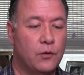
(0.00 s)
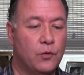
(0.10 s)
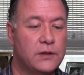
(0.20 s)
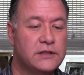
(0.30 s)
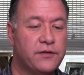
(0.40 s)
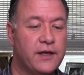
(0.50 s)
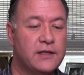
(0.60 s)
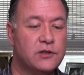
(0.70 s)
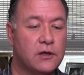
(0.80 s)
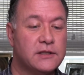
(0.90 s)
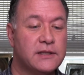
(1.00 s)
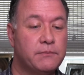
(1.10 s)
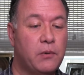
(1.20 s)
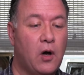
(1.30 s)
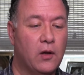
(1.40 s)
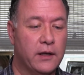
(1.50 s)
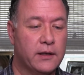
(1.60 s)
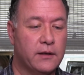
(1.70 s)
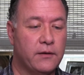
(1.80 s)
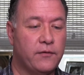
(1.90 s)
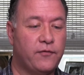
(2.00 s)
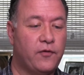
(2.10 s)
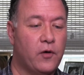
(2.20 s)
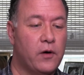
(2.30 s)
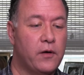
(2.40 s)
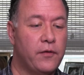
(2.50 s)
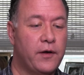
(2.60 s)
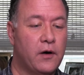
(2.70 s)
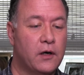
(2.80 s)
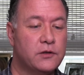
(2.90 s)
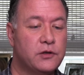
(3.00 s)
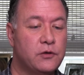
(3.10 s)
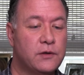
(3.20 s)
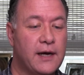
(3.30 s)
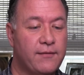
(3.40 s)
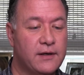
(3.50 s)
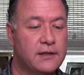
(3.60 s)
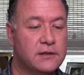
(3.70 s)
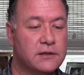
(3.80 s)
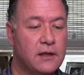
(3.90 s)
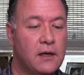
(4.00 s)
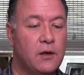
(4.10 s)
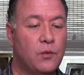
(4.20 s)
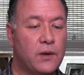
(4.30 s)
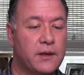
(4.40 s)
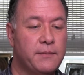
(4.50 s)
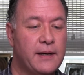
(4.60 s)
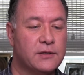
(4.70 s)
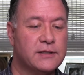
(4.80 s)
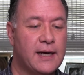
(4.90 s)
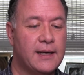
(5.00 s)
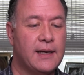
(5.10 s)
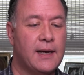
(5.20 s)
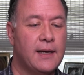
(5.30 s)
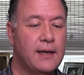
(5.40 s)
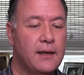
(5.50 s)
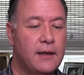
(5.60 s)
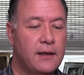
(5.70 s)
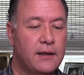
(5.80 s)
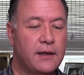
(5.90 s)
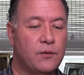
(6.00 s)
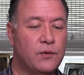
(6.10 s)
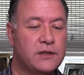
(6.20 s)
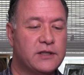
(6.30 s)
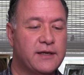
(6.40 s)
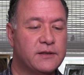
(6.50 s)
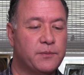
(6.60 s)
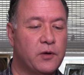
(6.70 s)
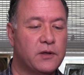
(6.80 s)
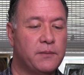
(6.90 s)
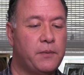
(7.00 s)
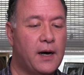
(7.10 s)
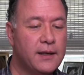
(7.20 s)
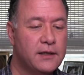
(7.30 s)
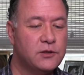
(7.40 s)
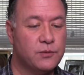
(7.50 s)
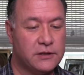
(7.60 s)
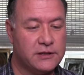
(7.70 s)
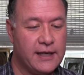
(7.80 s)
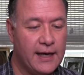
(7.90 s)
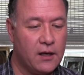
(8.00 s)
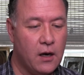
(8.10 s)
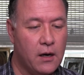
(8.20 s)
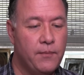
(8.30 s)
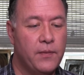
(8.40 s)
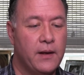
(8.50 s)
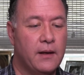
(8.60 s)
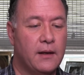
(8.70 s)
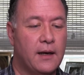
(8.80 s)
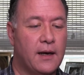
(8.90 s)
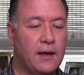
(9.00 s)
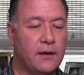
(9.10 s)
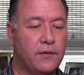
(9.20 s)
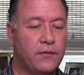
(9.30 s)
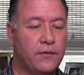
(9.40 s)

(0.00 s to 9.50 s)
Which things are symbolic? For there are two covenants one in Mount Sinai, in which gives birth to bondage, which is Hagar. Uh,